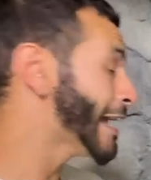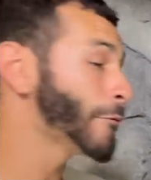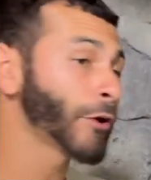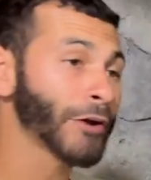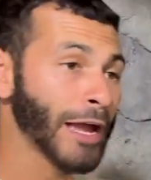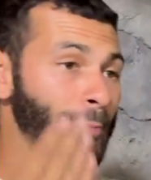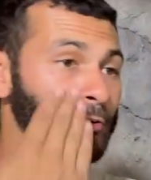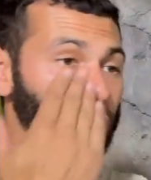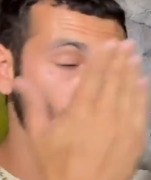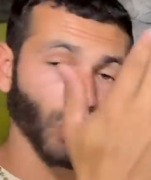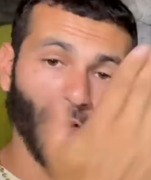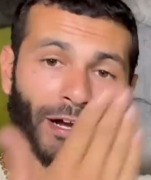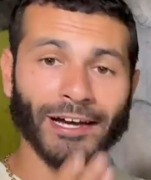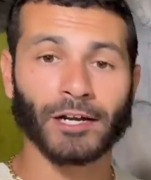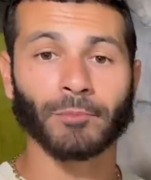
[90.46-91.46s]
we were able to
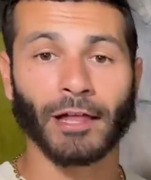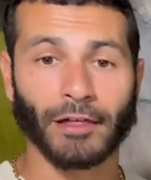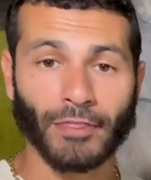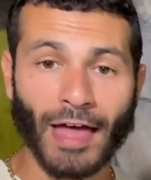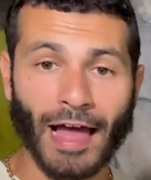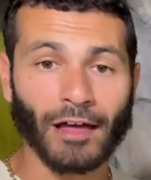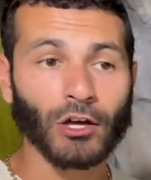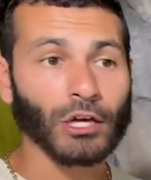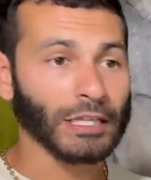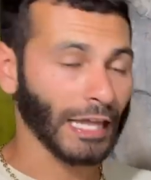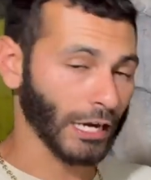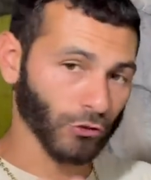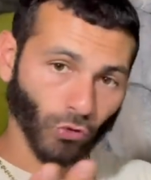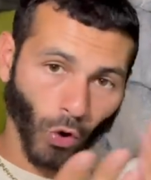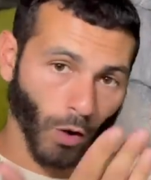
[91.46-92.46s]
look at them like that,
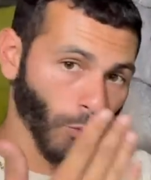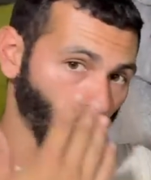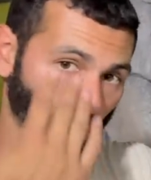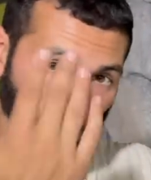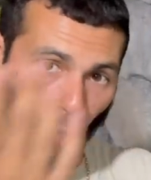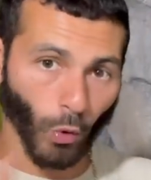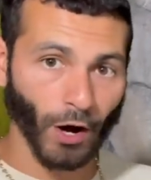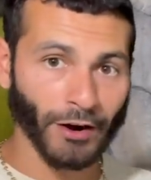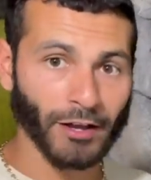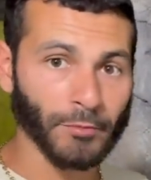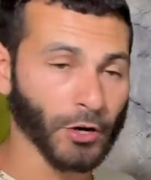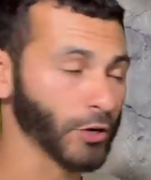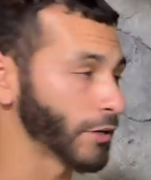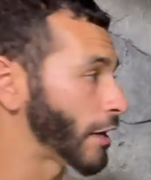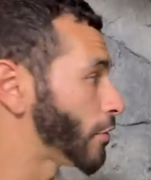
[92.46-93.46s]
like a normal aquarium
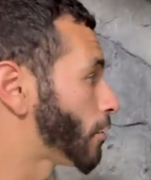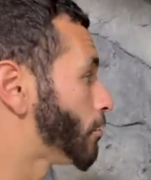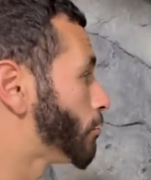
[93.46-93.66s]
or another